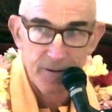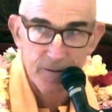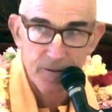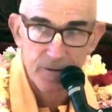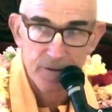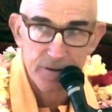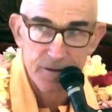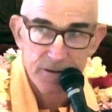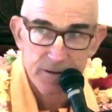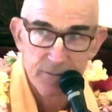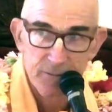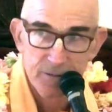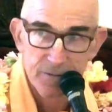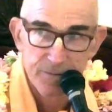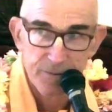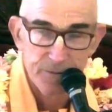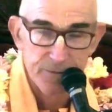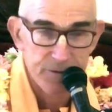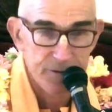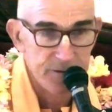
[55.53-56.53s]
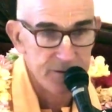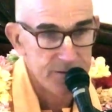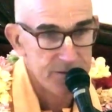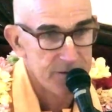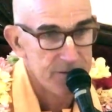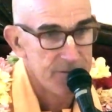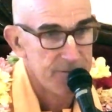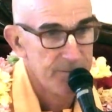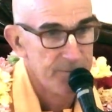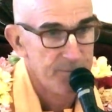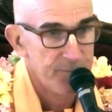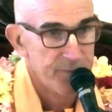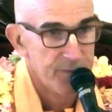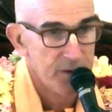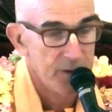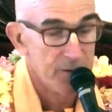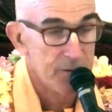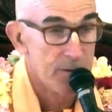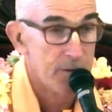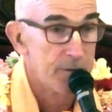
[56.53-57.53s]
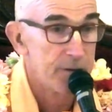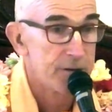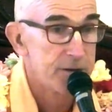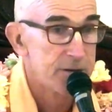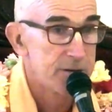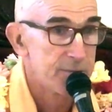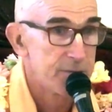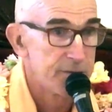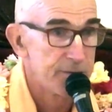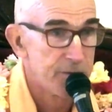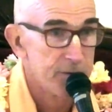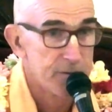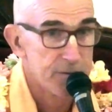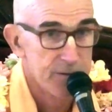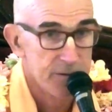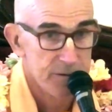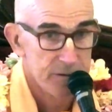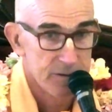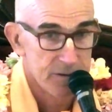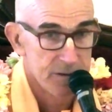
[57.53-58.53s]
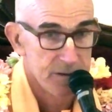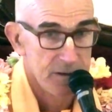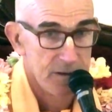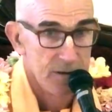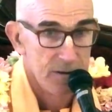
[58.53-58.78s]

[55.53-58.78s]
glorious some of devotees, how glorious some of devotees,